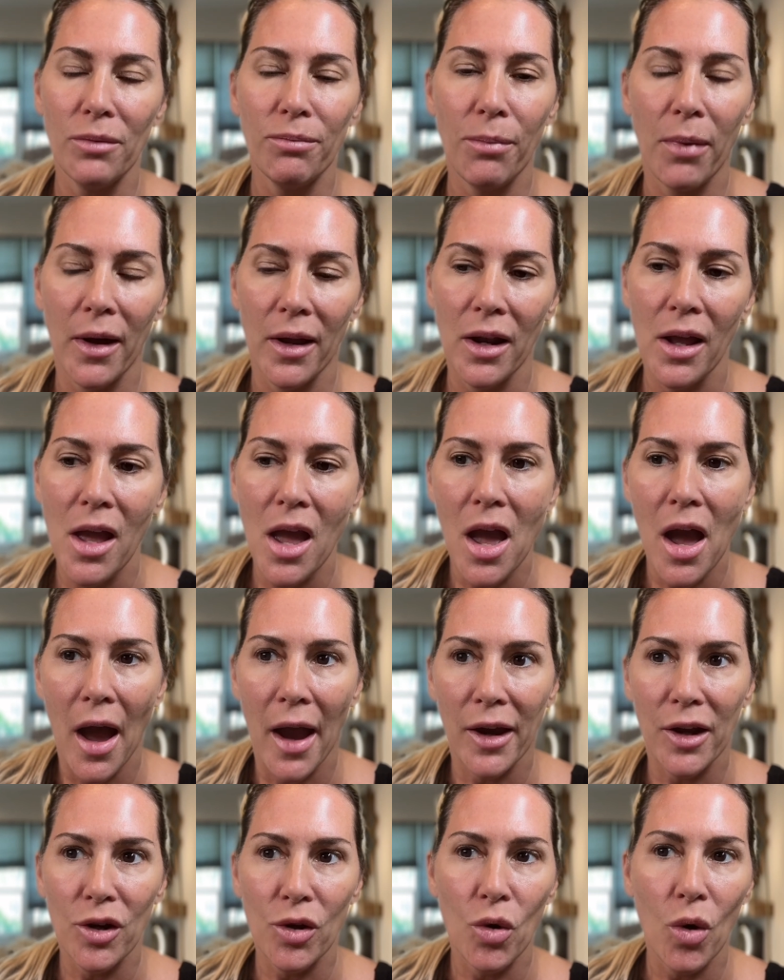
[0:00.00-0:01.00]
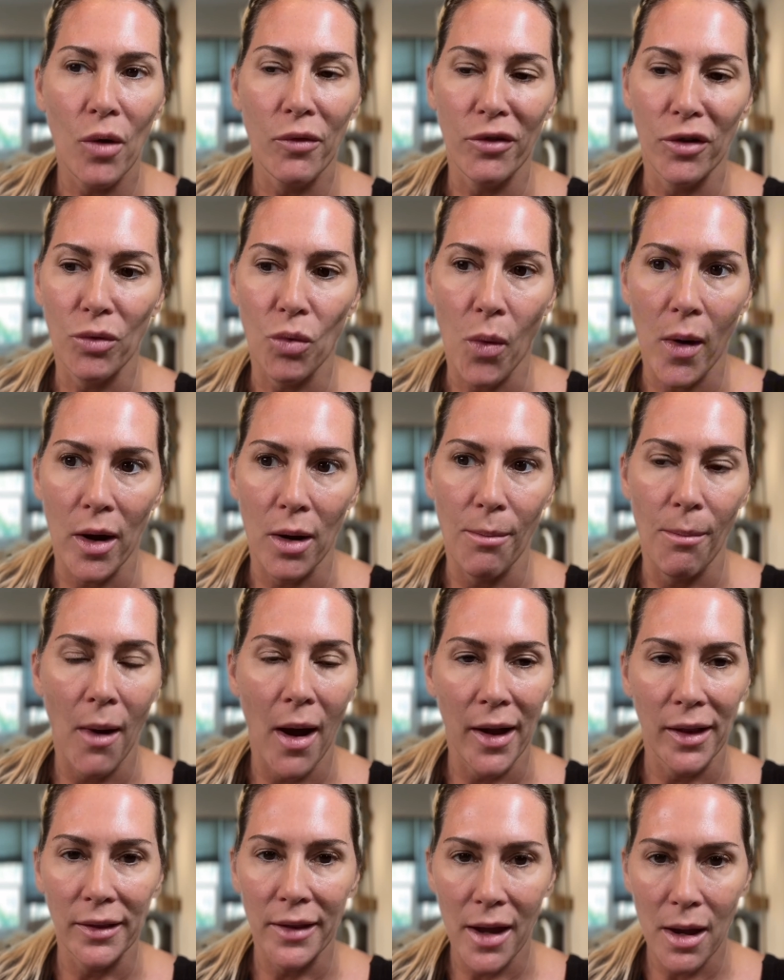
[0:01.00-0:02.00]
but I'm going to go over where my
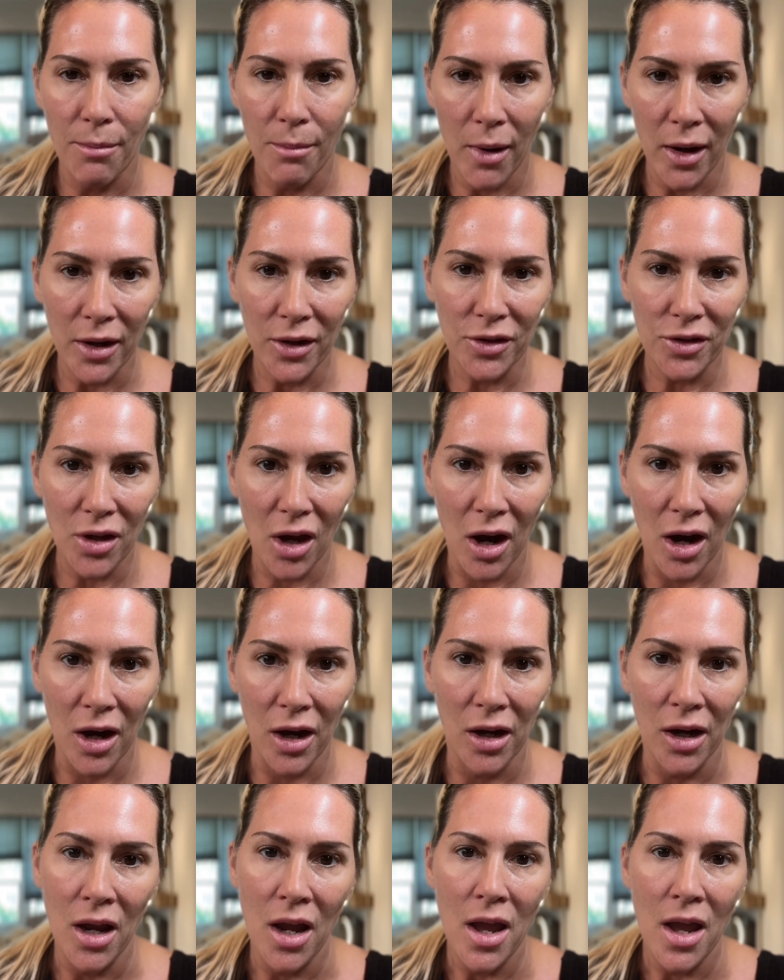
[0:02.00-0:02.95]
landmarks are,